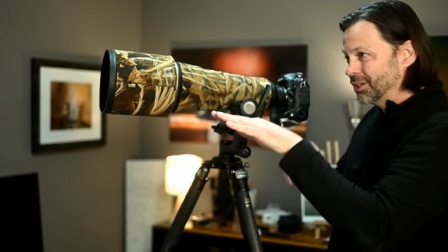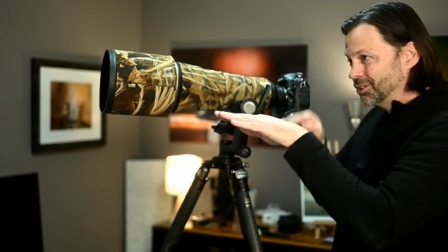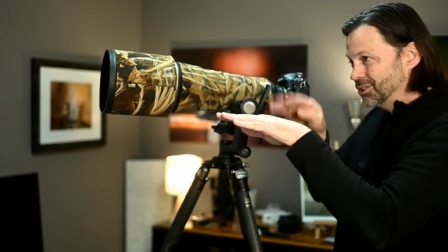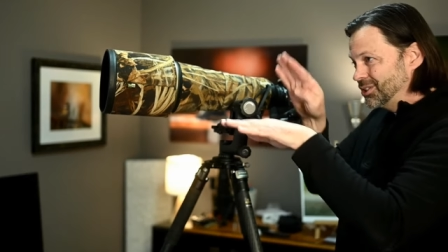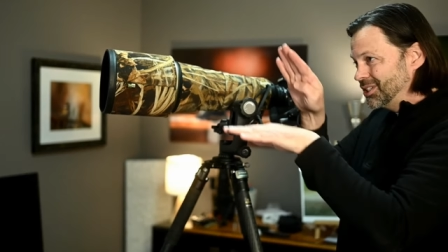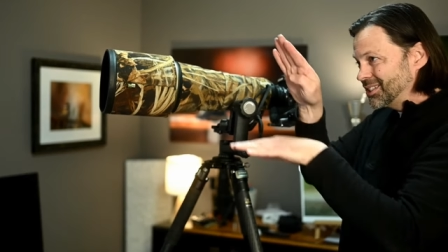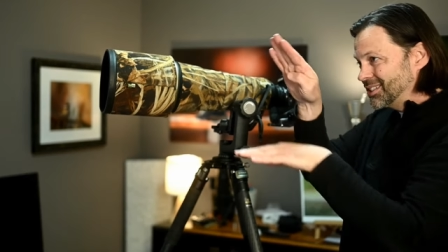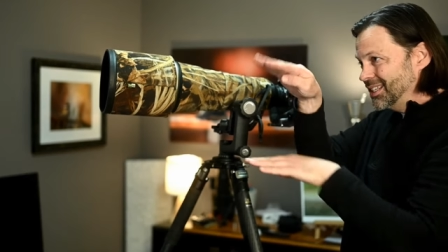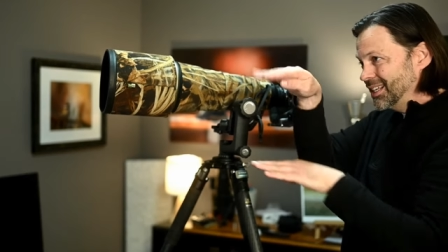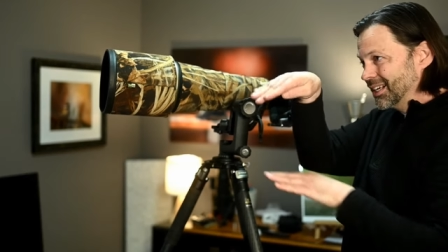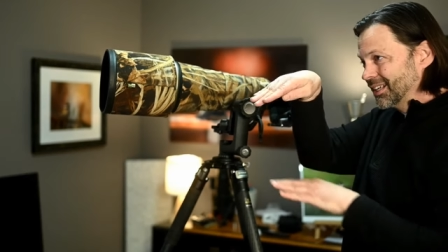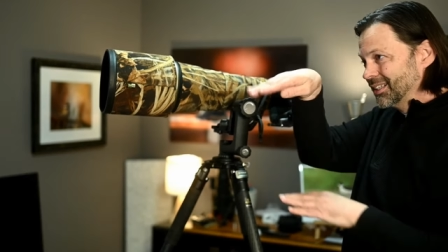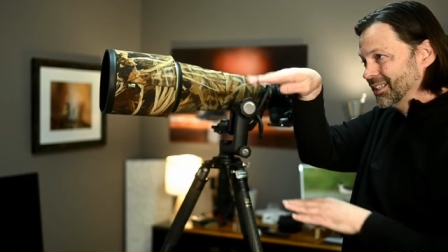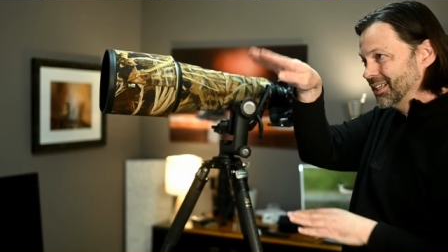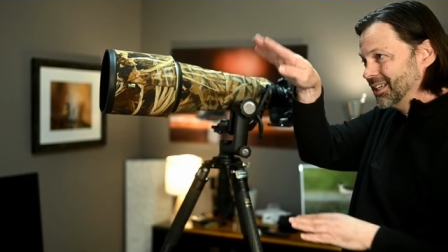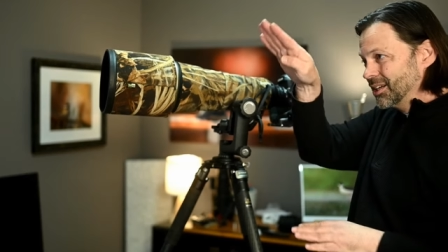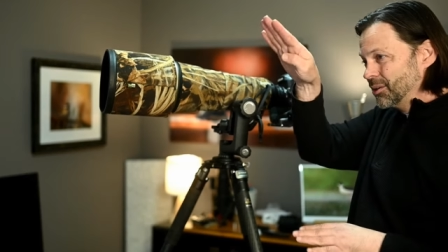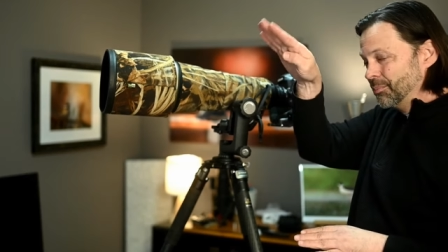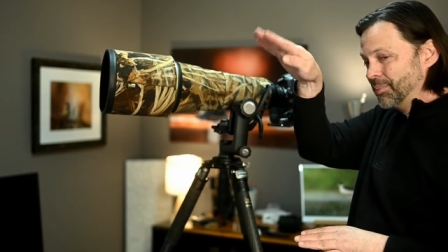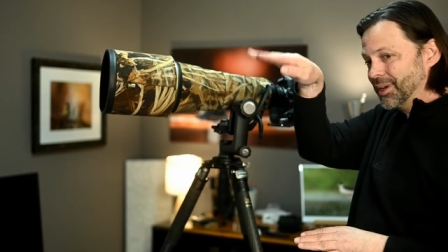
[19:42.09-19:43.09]
You just need a
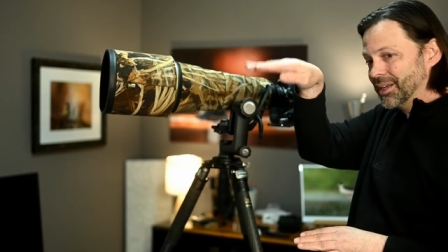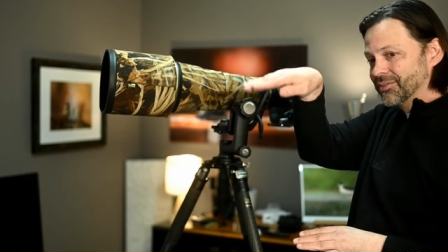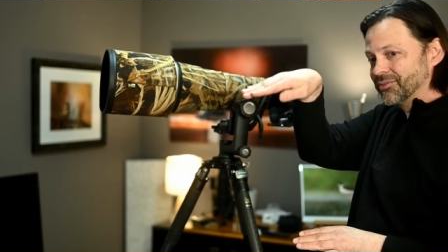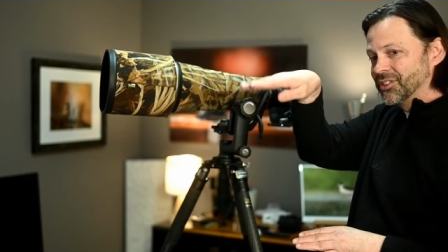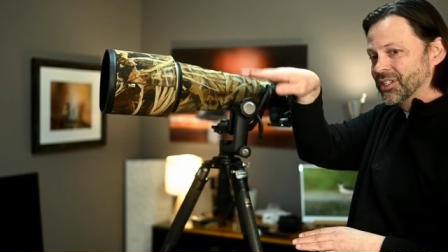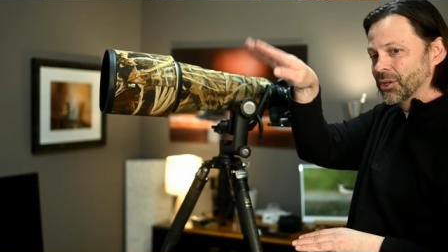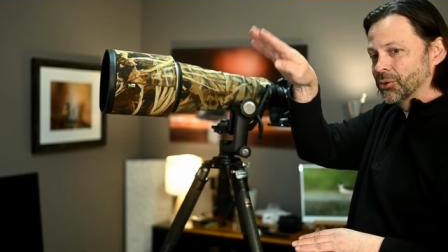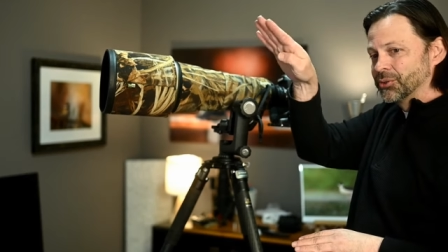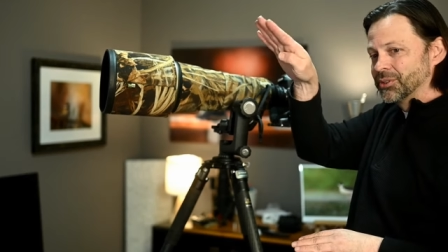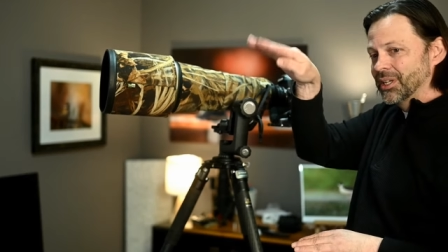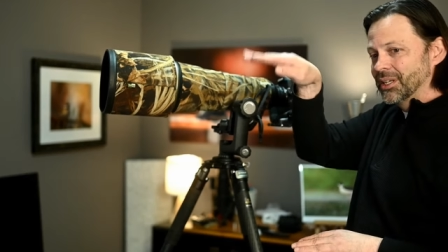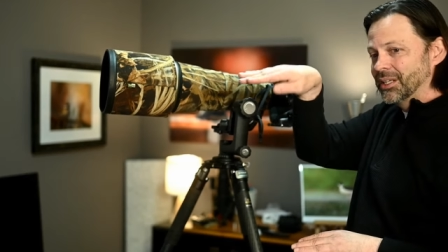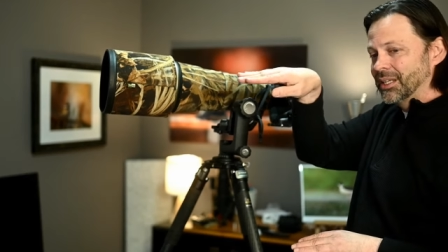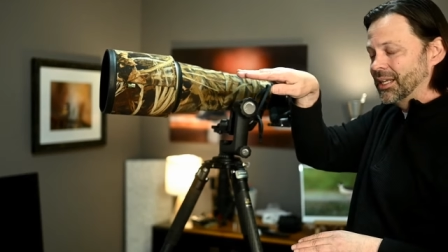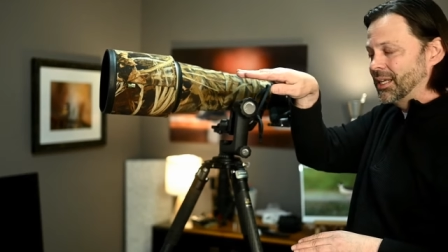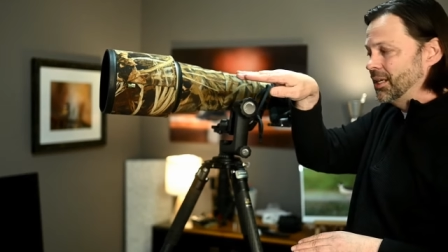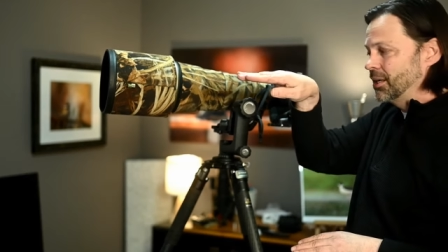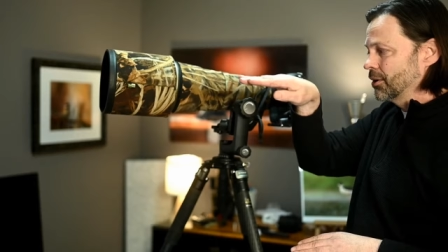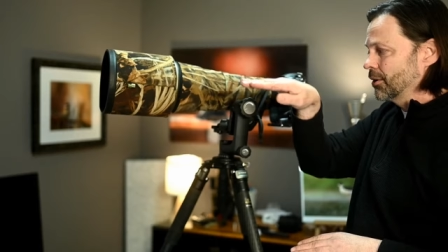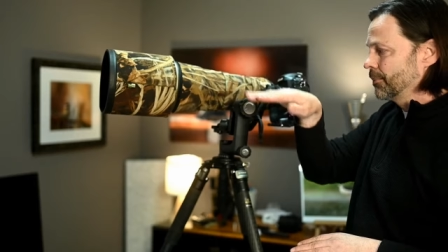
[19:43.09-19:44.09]
little bit of tilt in
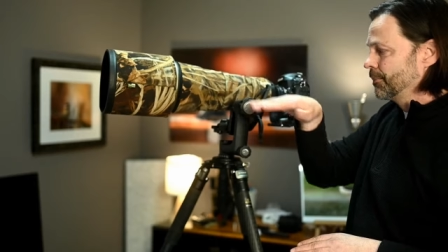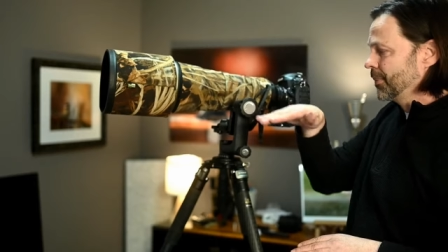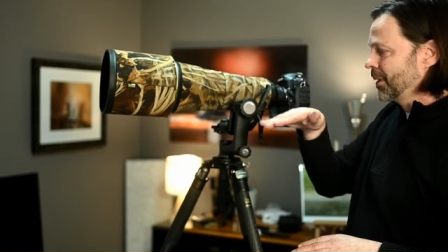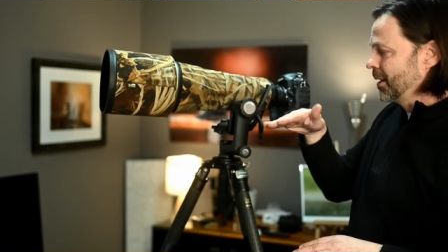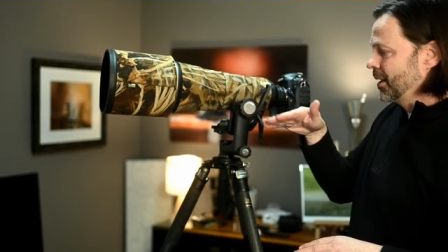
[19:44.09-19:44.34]
here.